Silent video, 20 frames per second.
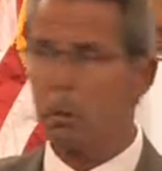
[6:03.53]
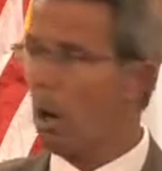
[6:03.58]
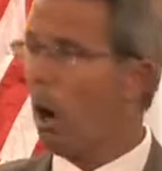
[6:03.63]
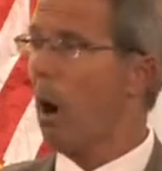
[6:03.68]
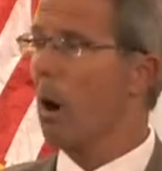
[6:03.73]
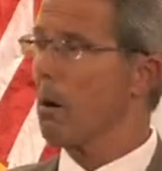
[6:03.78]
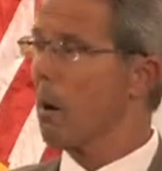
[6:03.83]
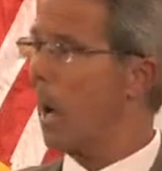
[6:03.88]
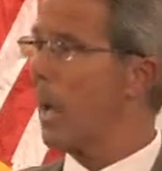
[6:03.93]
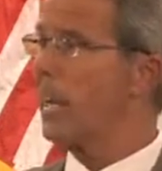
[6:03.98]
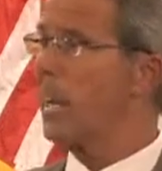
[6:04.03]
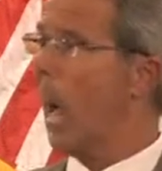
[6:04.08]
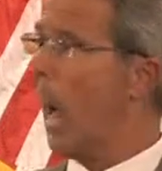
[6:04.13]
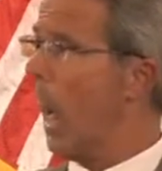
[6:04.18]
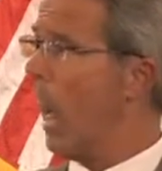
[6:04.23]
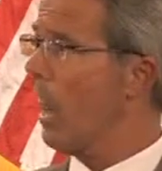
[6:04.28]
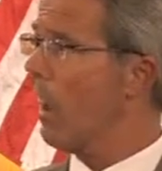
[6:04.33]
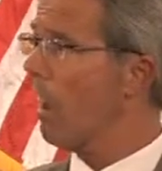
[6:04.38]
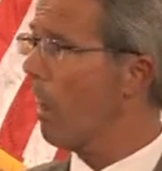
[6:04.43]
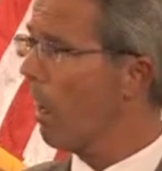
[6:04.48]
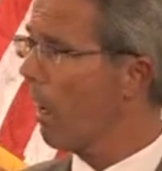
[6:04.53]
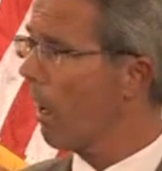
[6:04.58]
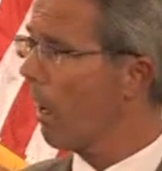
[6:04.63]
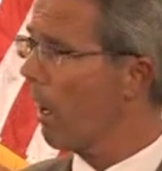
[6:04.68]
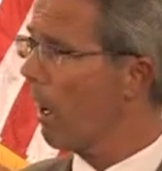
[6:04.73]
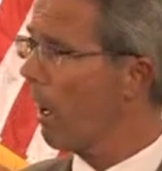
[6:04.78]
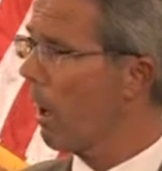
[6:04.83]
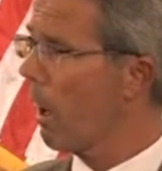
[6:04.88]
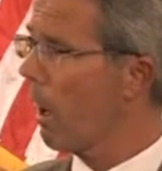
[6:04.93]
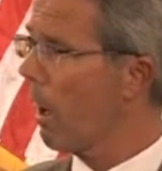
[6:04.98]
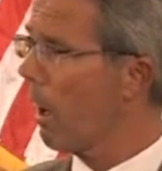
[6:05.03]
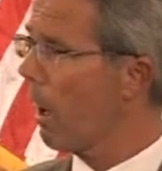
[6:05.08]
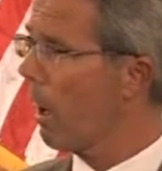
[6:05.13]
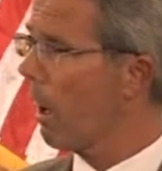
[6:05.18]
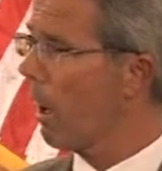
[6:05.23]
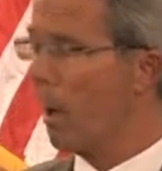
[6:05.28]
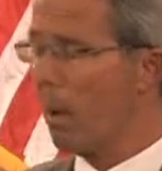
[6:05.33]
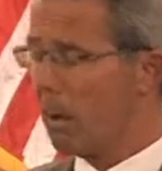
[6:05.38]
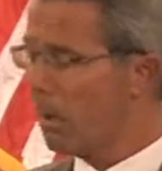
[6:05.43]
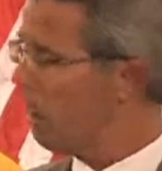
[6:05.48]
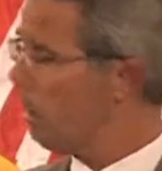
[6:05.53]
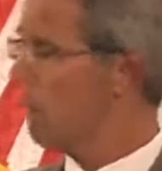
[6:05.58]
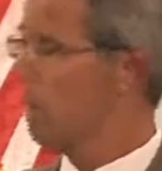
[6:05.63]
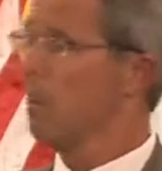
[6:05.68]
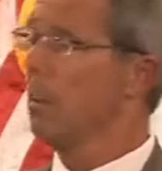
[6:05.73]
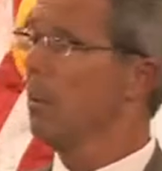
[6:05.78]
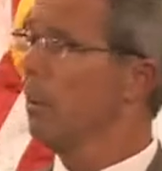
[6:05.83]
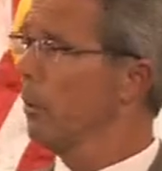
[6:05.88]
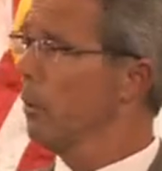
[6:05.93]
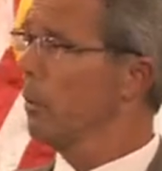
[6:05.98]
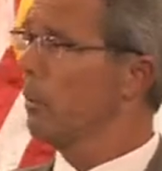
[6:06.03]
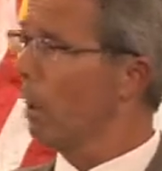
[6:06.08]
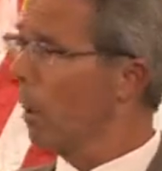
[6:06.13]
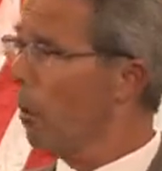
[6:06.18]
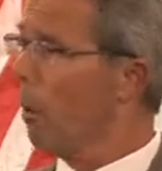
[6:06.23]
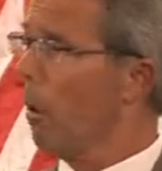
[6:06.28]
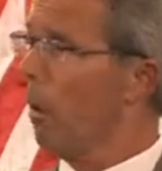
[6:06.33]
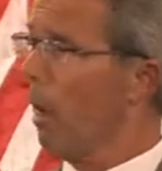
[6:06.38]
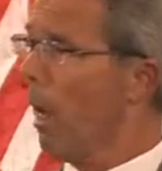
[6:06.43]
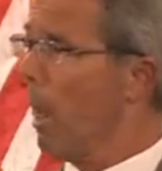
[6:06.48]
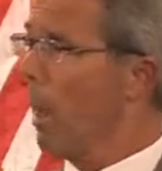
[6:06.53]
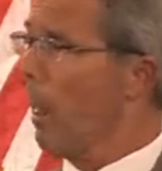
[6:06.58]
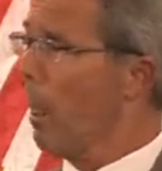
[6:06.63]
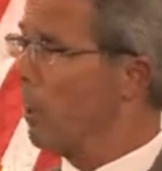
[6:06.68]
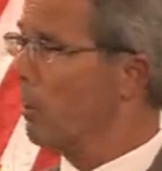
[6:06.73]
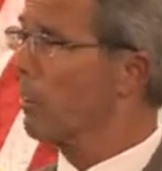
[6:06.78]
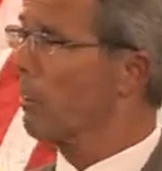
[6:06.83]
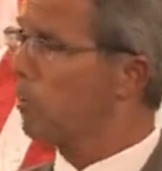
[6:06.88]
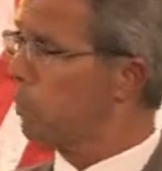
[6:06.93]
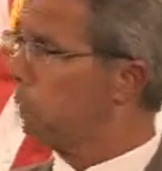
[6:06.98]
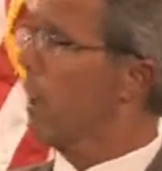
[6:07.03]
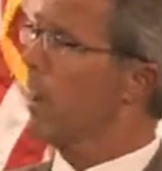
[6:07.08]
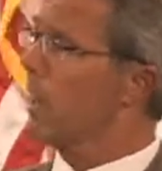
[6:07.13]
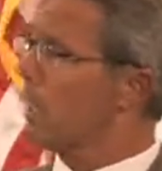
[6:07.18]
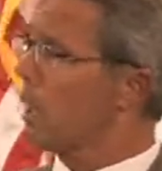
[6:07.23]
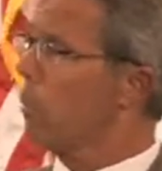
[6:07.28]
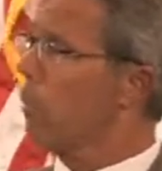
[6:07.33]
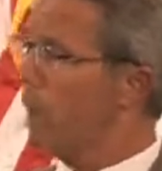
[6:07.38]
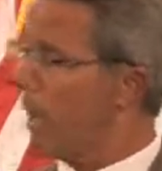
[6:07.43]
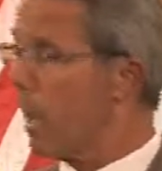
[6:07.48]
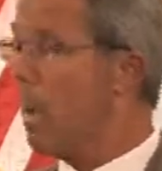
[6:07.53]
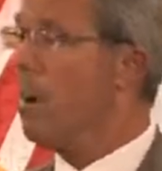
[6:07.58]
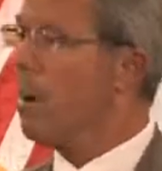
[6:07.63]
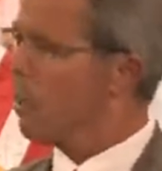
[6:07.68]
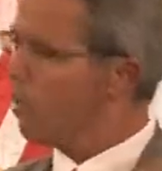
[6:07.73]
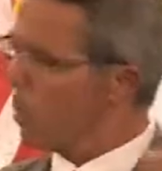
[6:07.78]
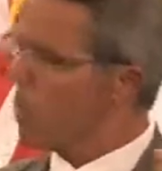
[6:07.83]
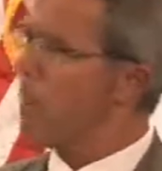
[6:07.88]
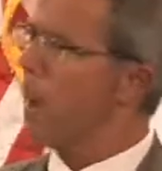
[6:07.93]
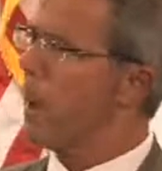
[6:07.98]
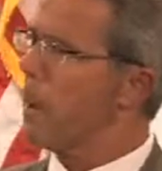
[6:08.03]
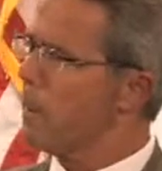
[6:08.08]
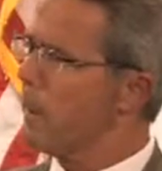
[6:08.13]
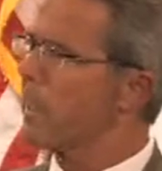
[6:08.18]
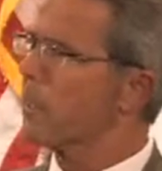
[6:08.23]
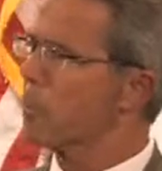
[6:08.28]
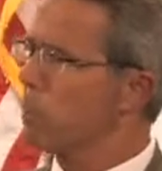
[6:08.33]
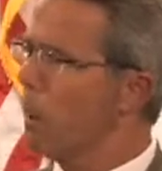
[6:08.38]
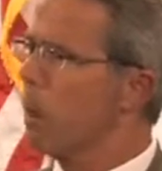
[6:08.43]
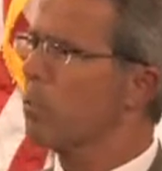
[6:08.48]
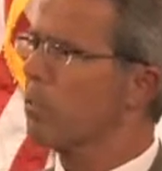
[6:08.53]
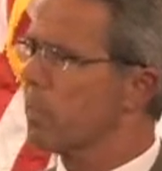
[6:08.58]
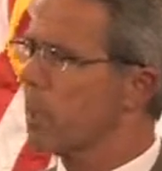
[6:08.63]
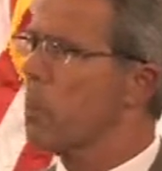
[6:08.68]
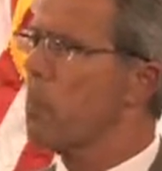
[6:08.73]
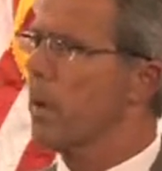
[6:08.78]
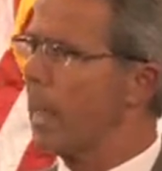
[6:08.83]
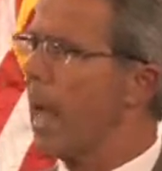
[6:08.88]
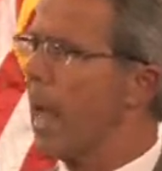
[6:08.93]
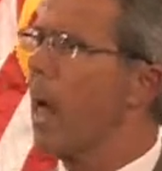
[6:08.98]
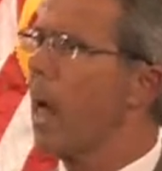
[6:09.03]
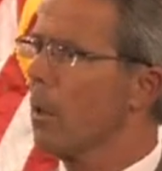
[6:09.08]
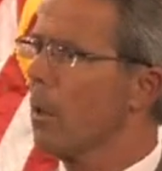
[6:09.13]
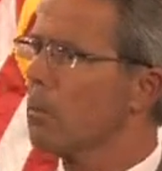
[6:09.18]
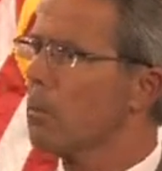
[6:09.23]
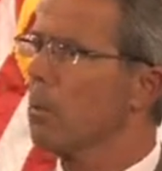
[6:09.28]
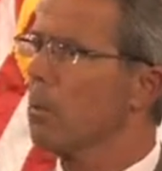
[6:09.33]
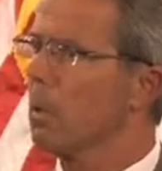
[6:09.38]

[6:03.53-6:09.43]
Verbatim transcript: Are I not? You say, Well, it didn't speak to me. Well, maybe it spoke to somebody else.